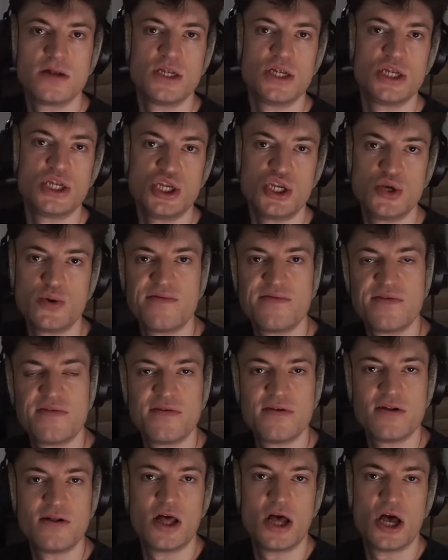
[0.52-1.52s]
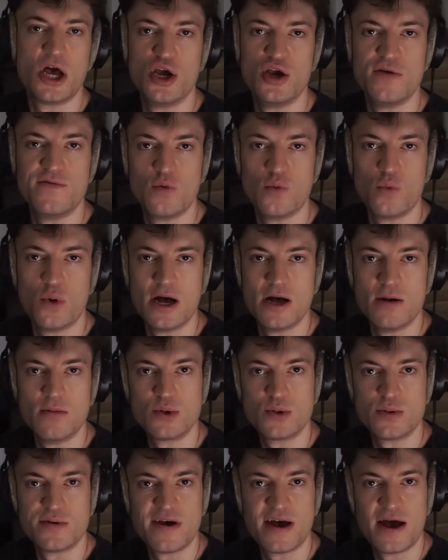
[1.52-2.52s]
Do you ever feel
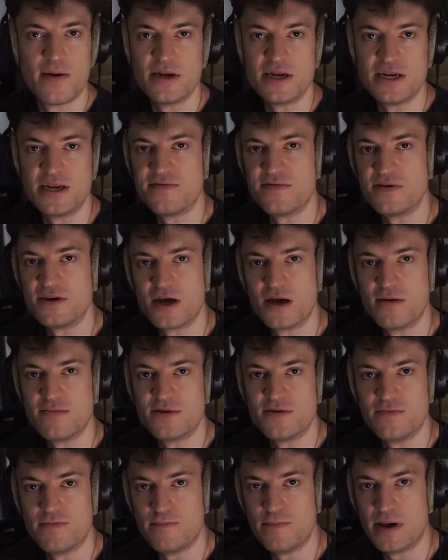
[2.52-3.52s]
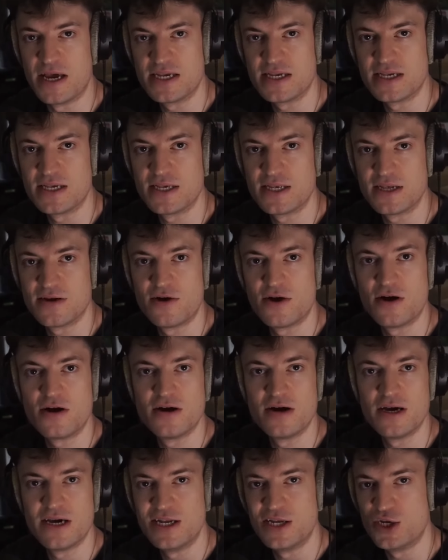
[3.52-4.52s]
overwhelmed with how many different types of basses there
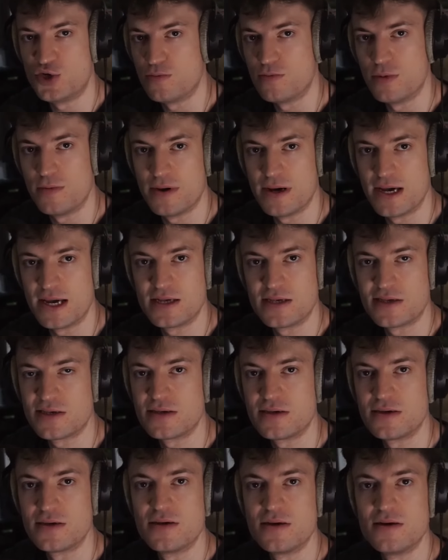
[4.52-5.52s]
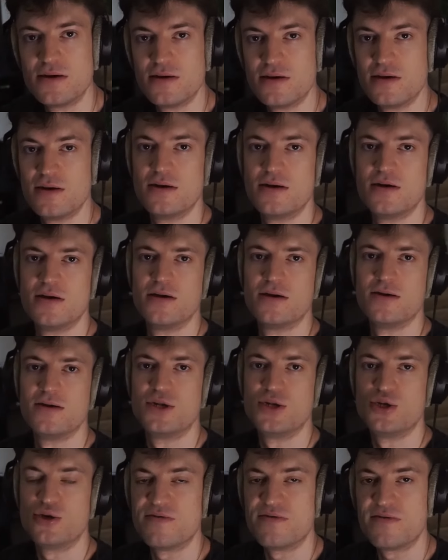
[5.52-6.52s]
are in drum and bass?
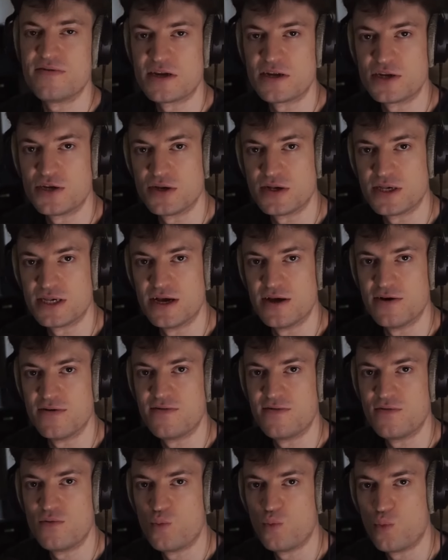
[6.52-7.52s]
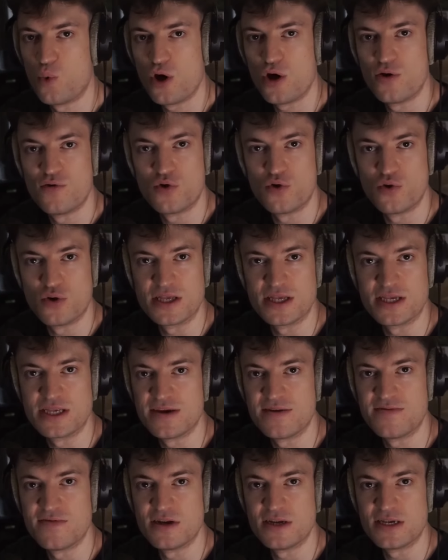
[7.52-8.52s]
Do you ever think to yourself, what are all these
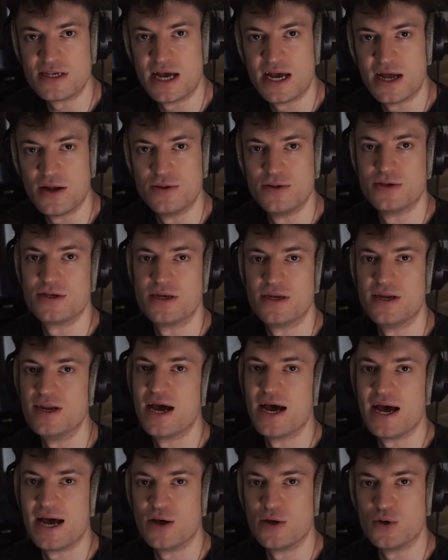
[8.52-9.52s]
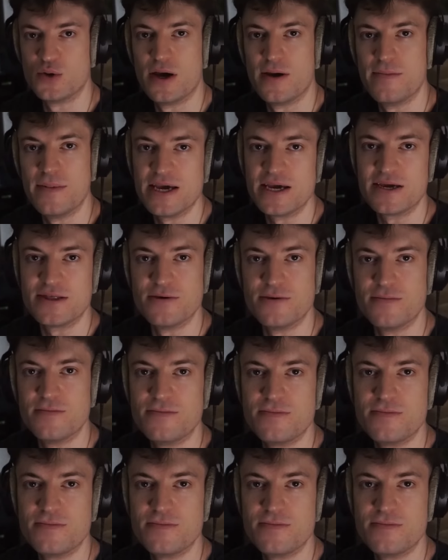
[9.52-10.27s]
different sounds and how do I make them?